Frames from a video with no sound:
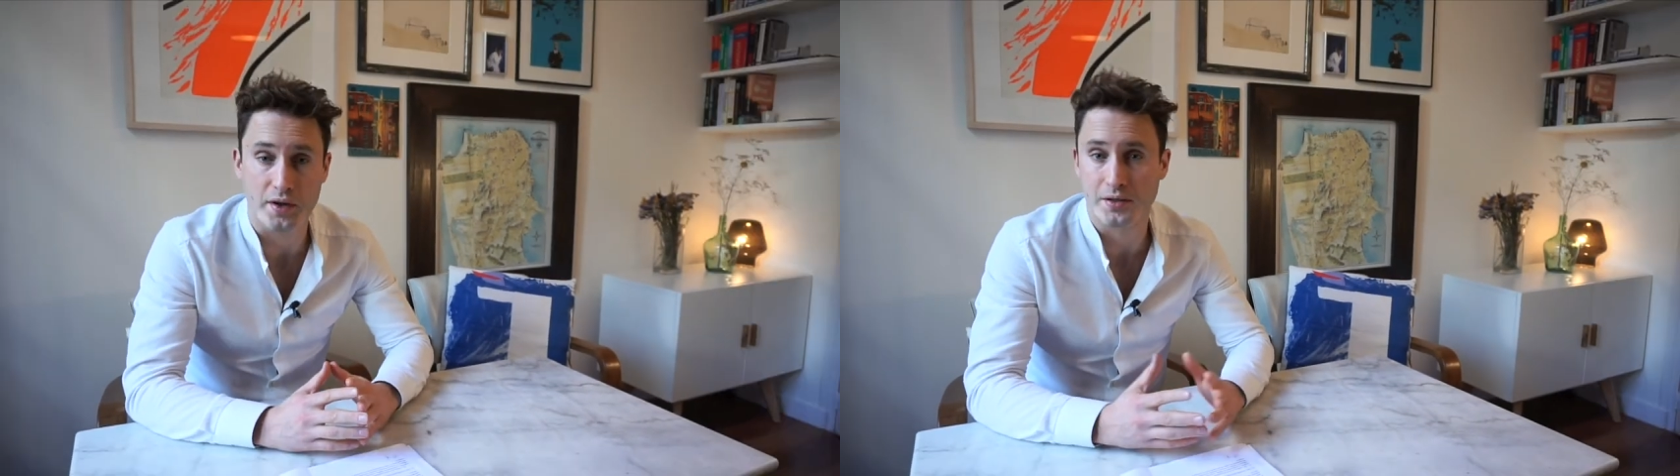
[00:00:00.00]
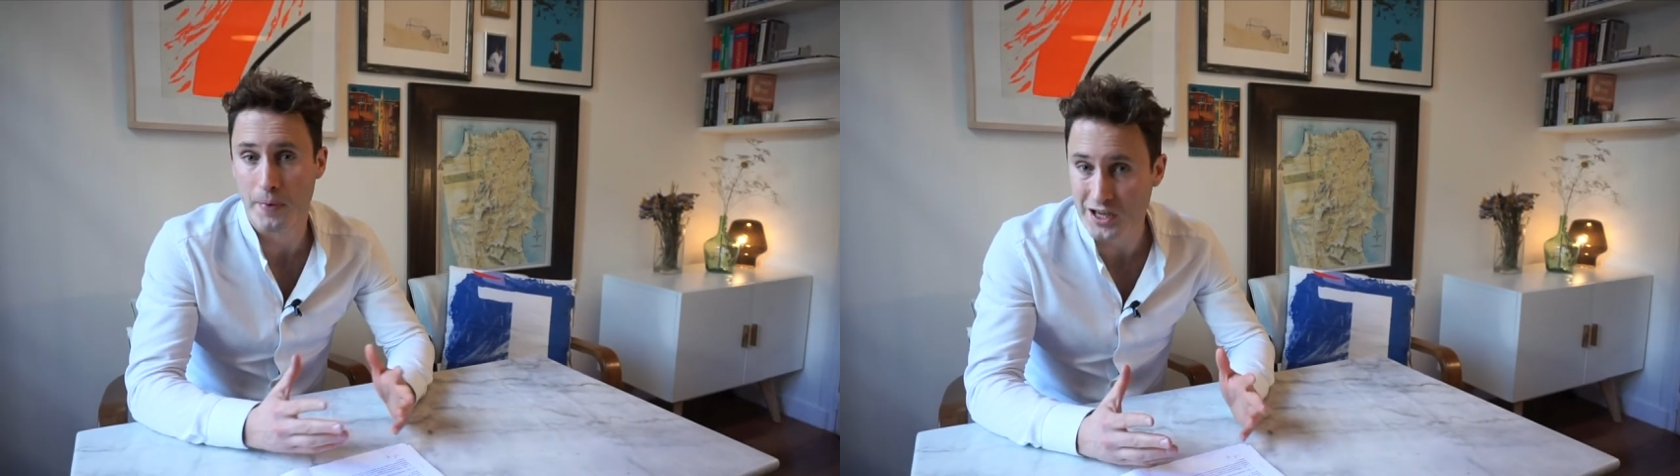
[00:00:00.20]

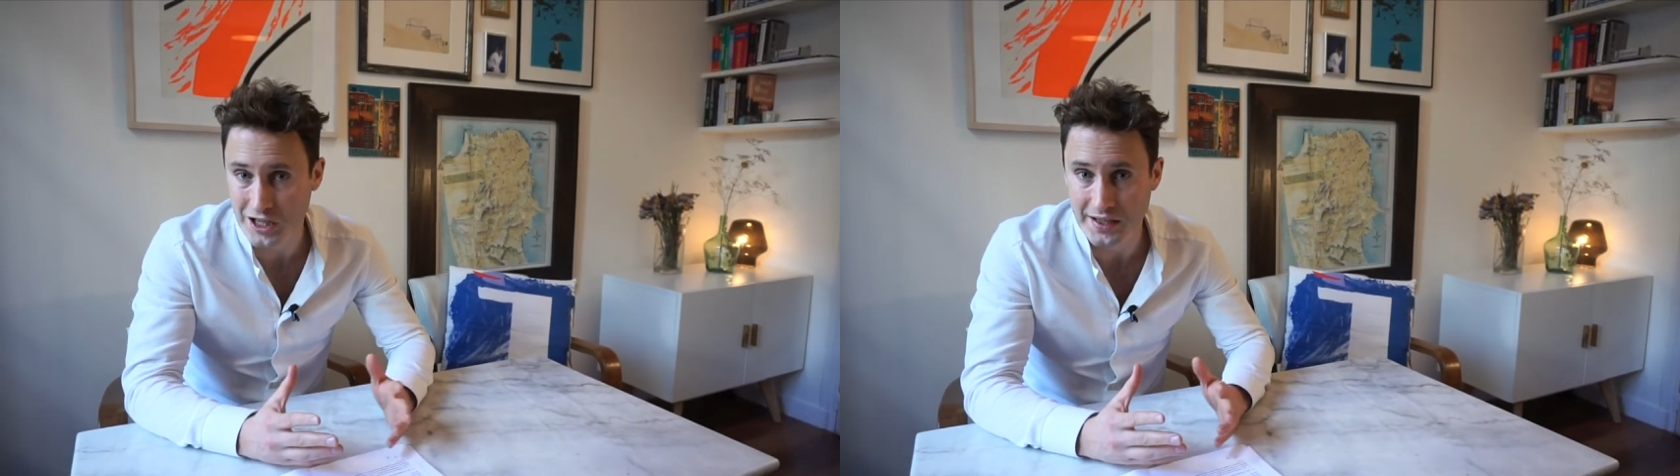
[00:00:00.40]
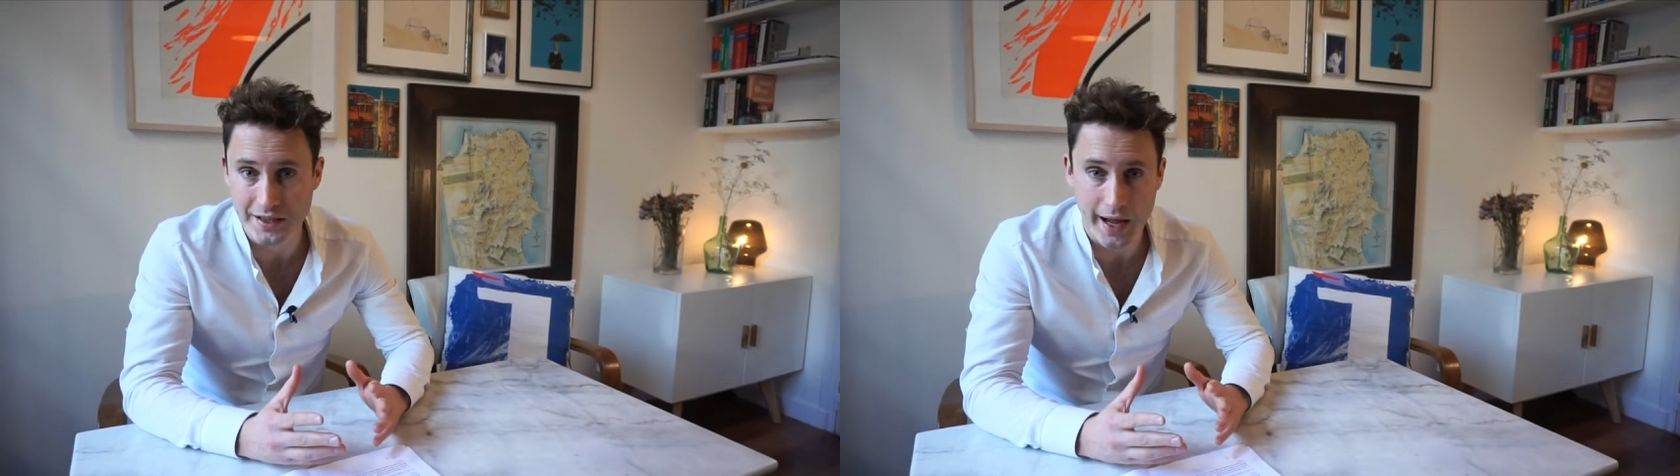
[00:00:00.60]

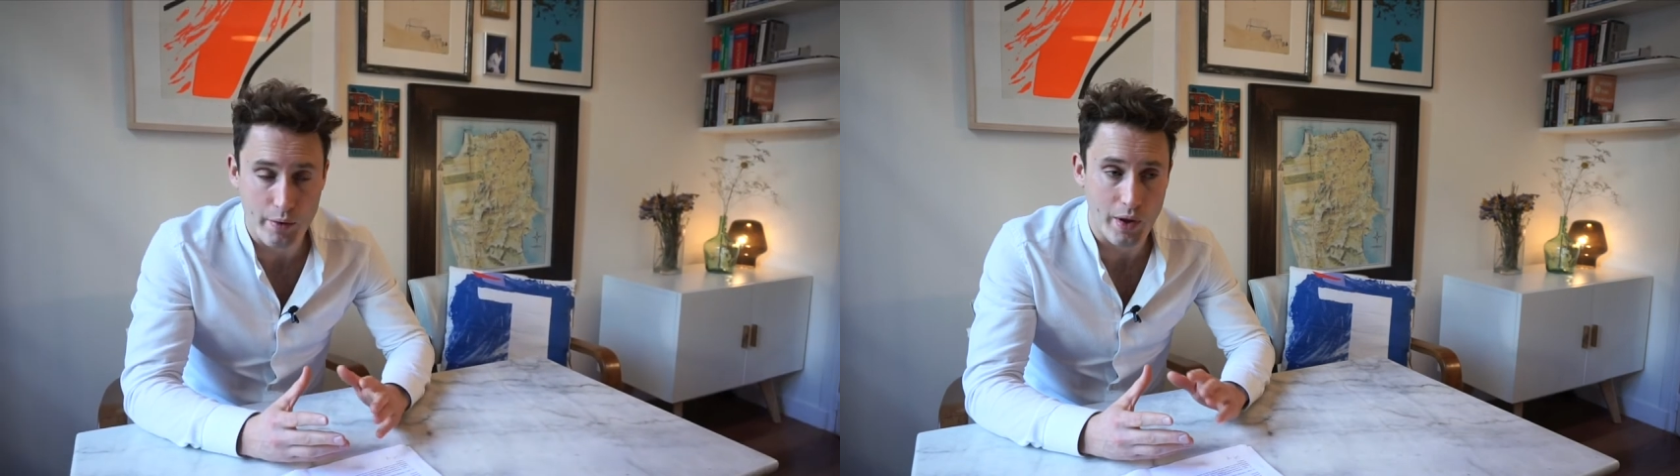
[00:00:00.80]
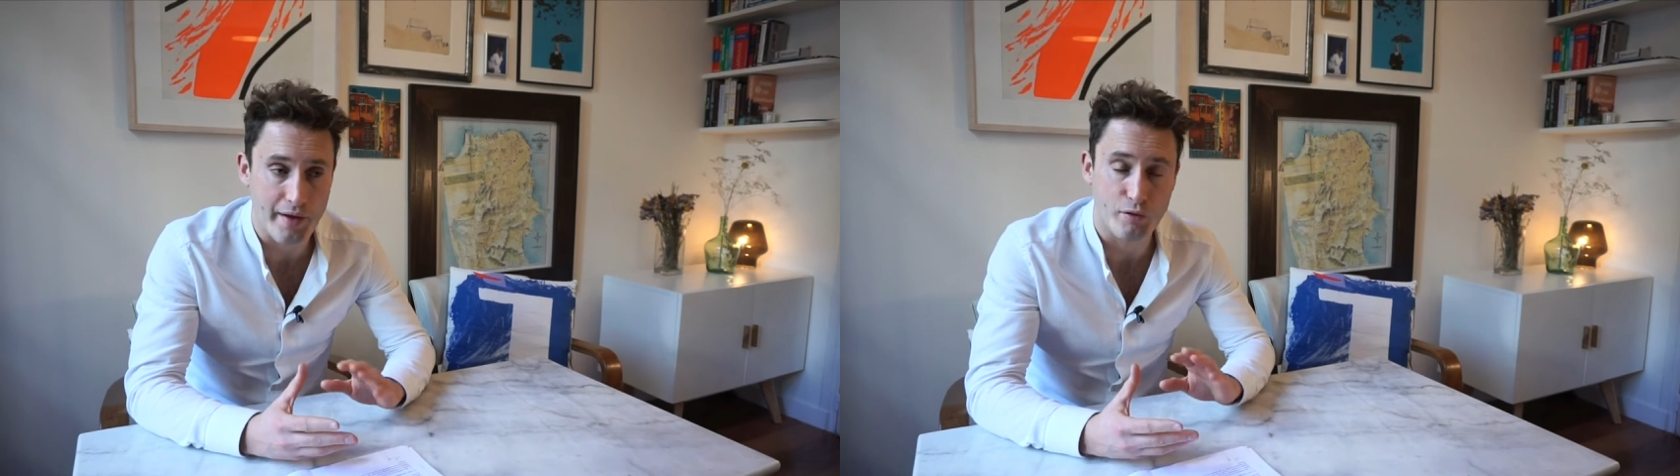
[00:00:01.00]
especially today
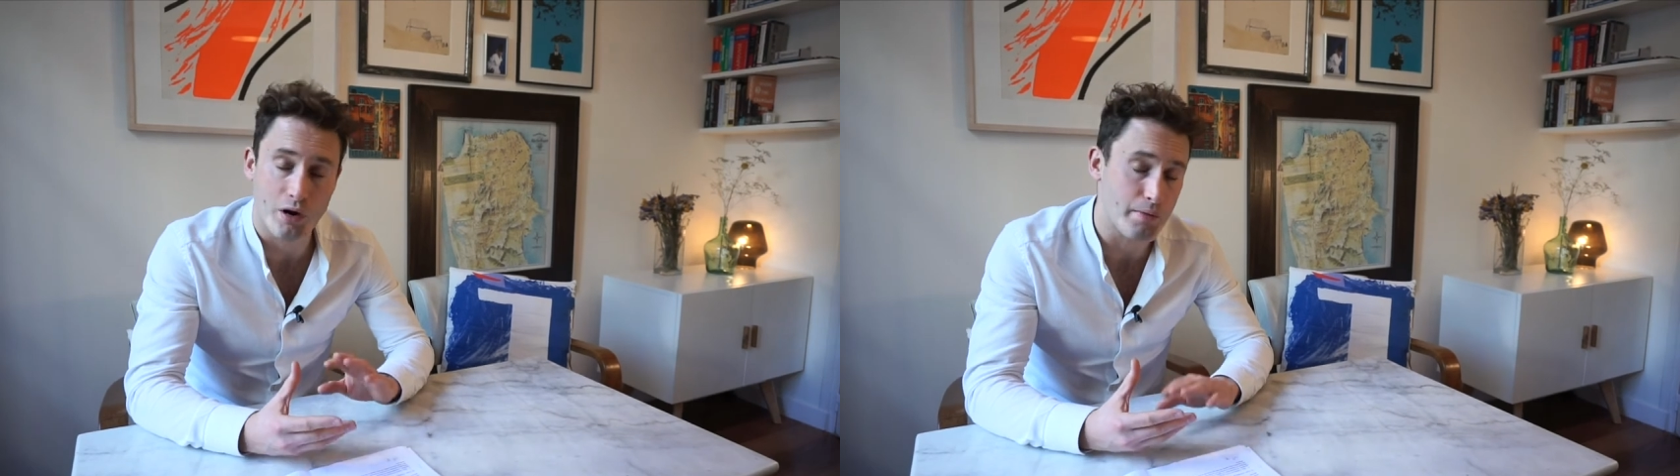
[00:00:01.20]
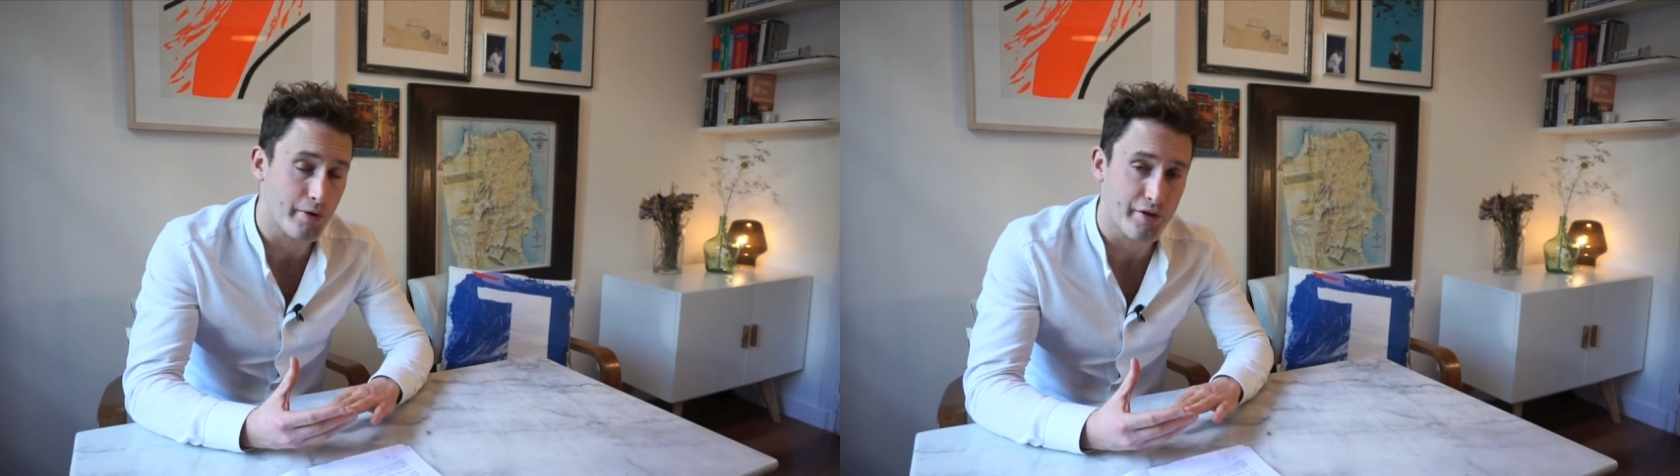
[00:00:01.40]
we have great